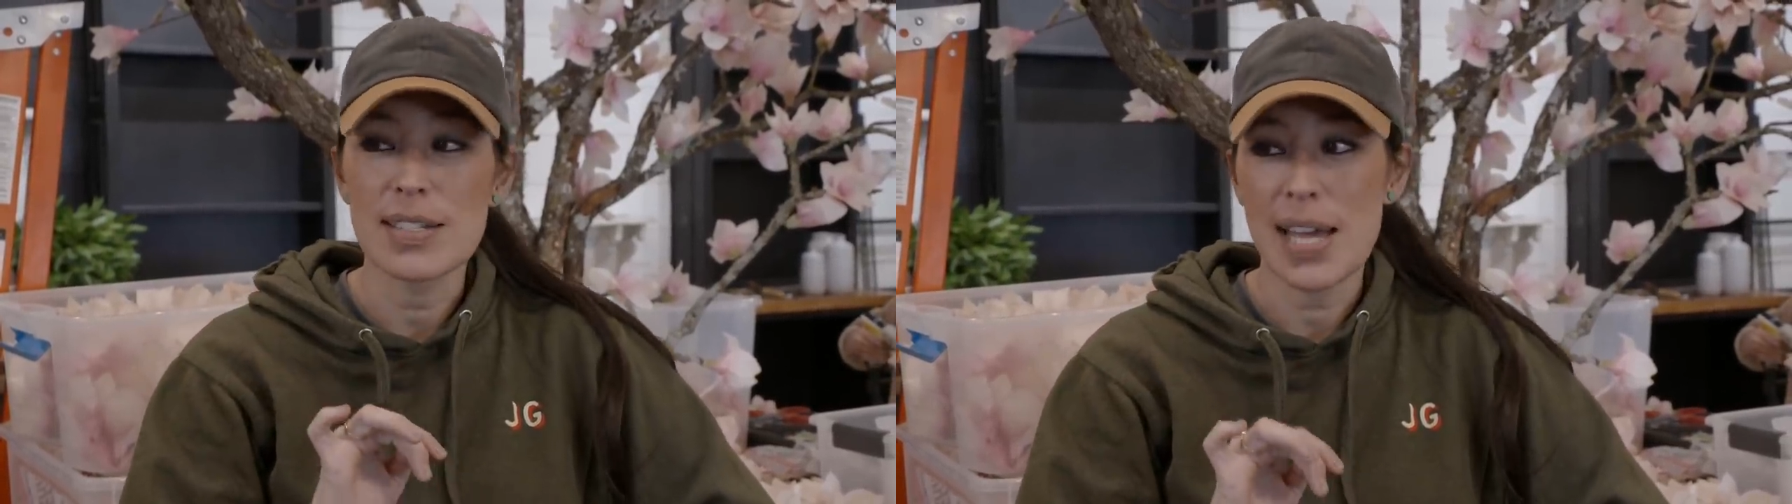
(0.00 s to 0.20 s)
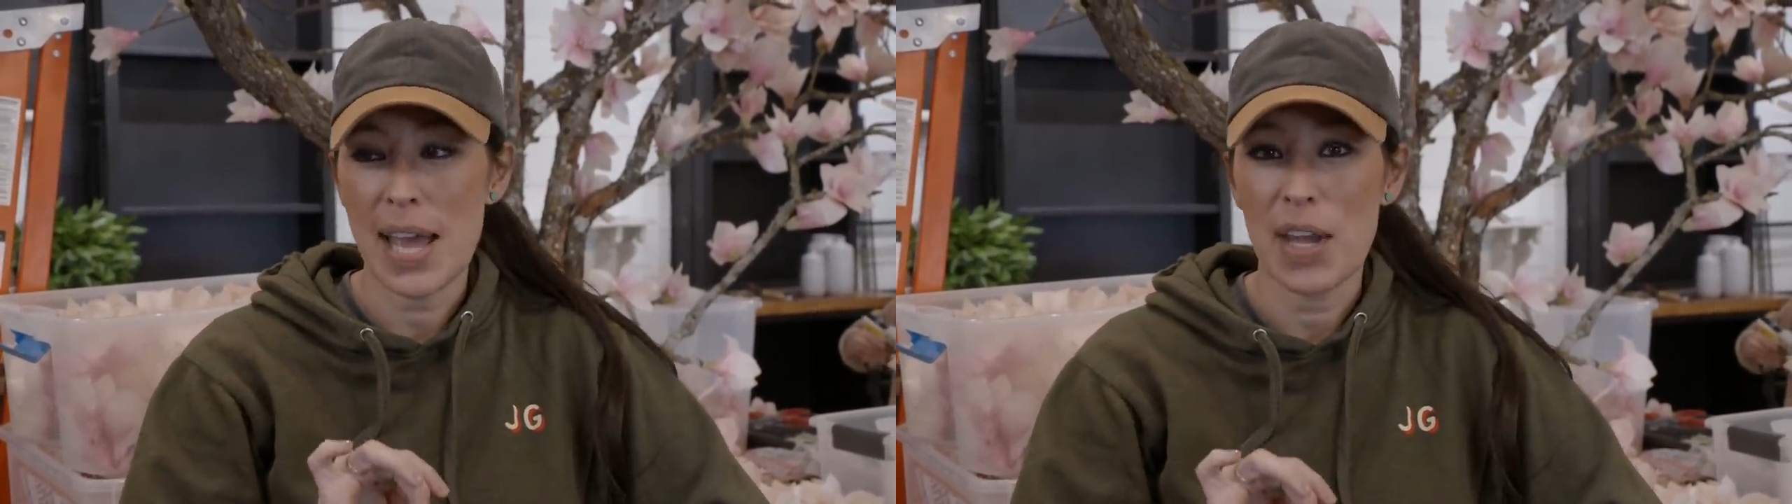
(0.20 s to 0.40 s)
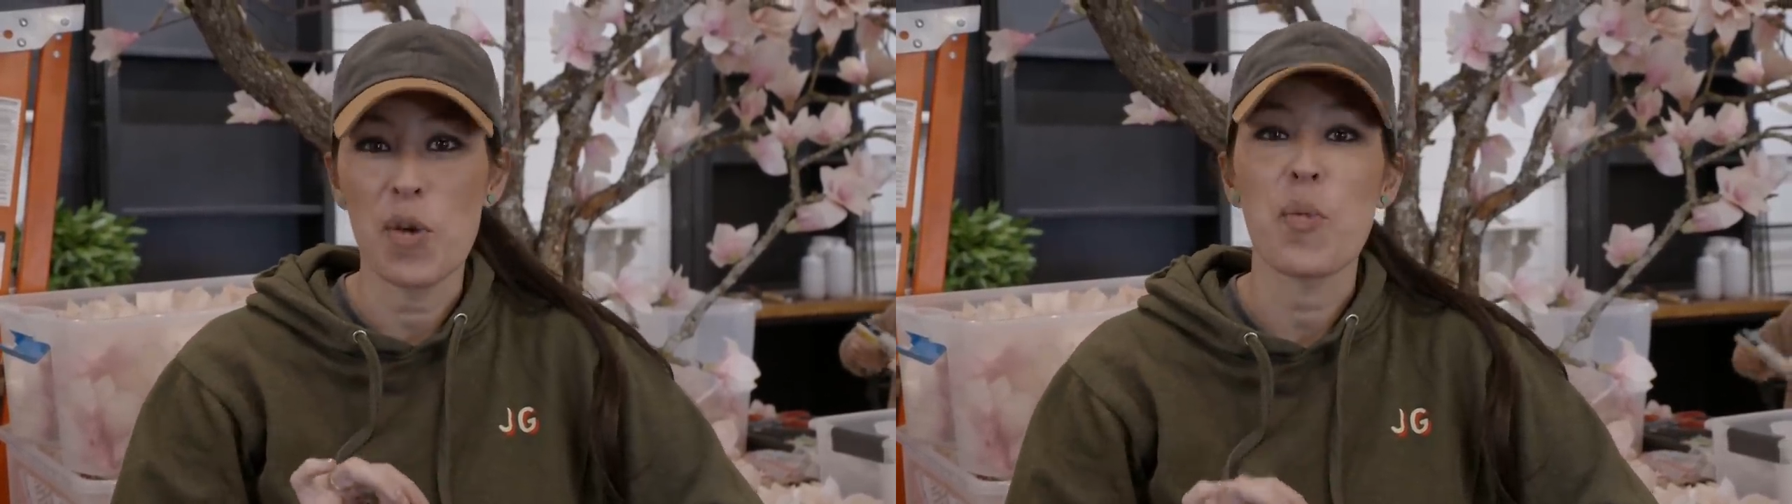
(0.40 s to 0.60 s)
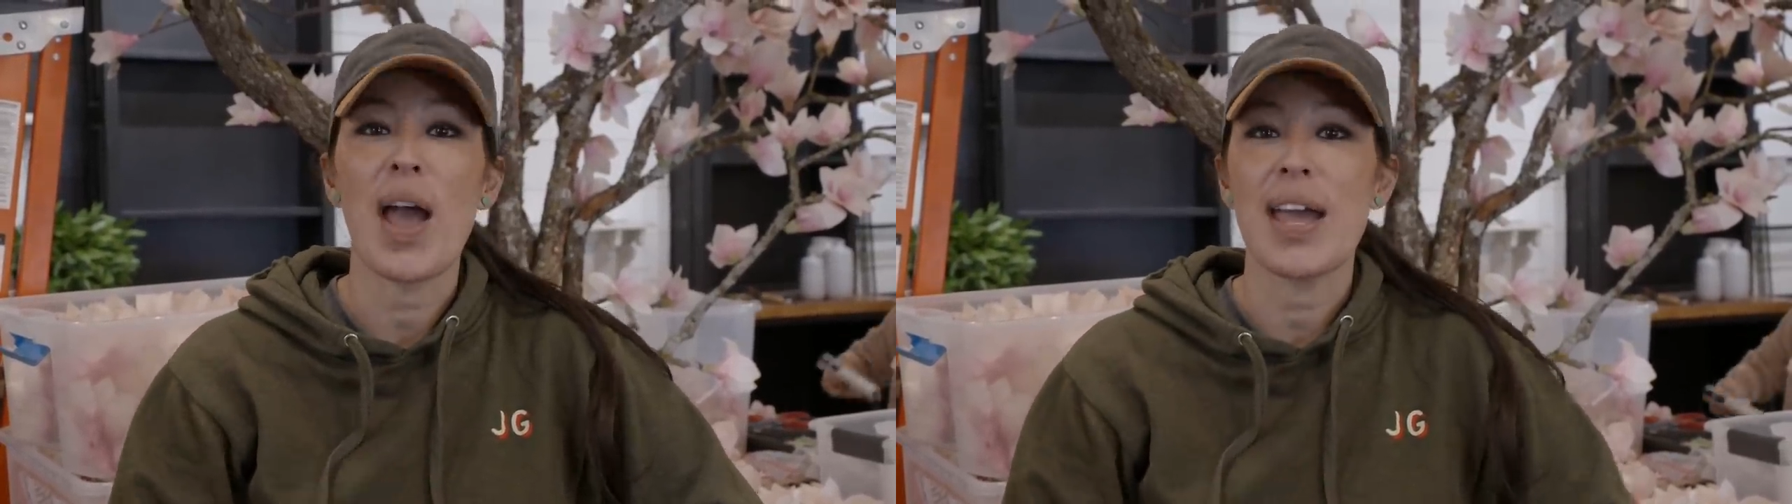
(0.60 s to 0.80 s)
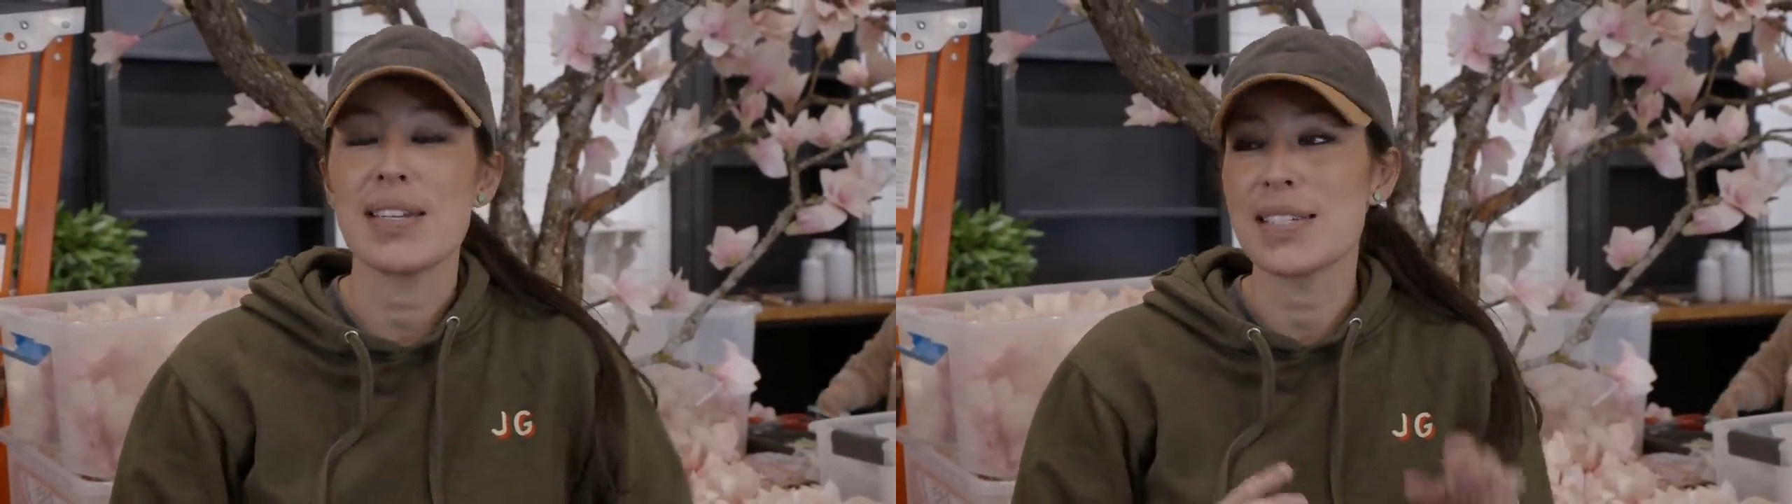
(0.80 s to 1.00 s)
day
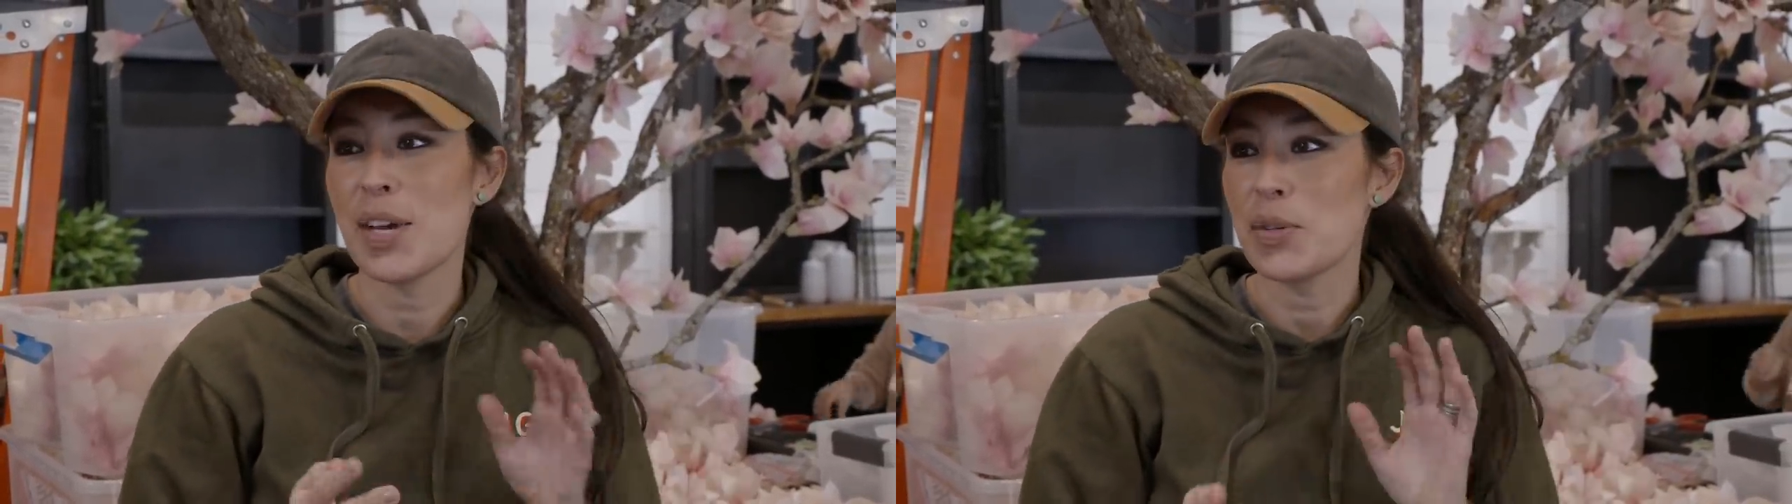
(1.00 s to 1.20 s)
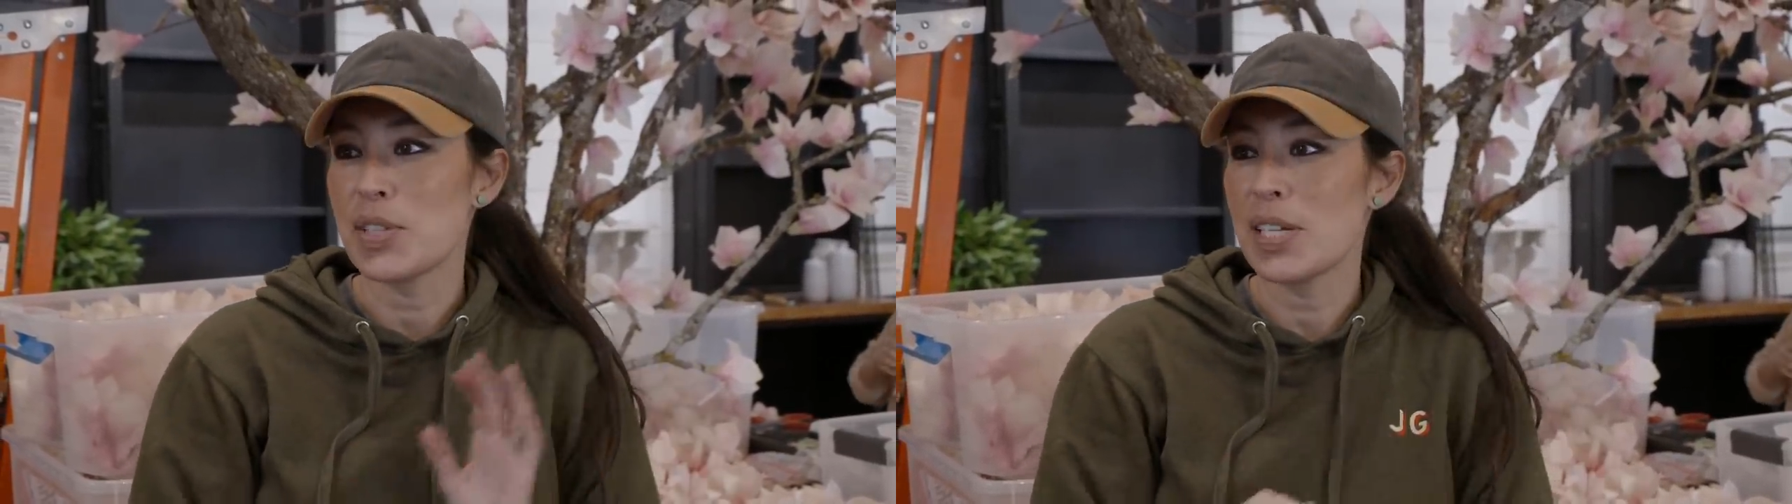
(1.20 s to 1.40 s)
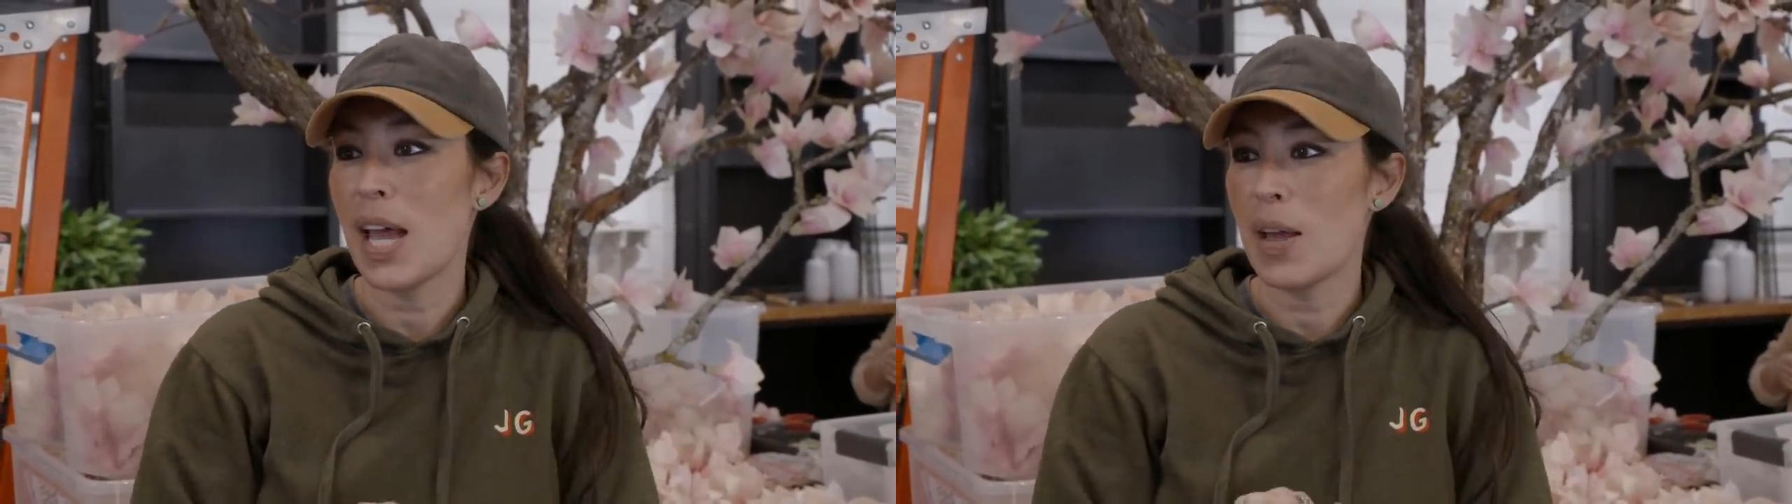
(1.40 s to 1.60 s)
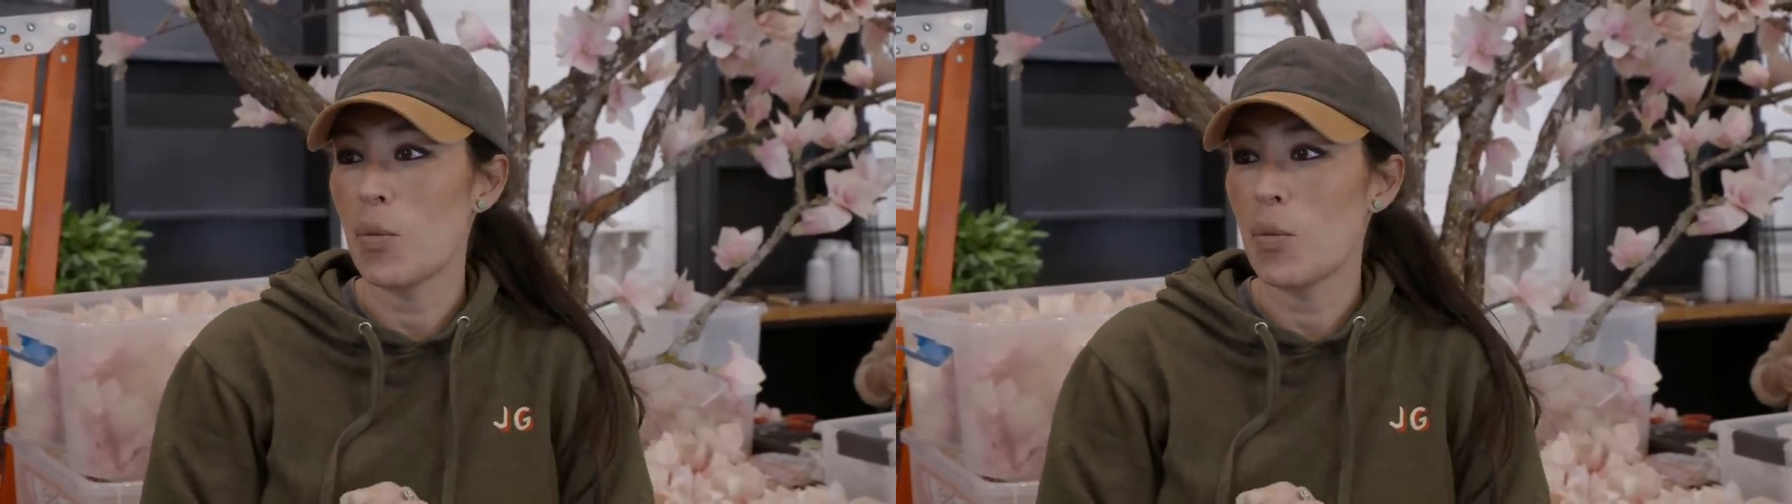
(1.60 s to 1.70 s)
away. So today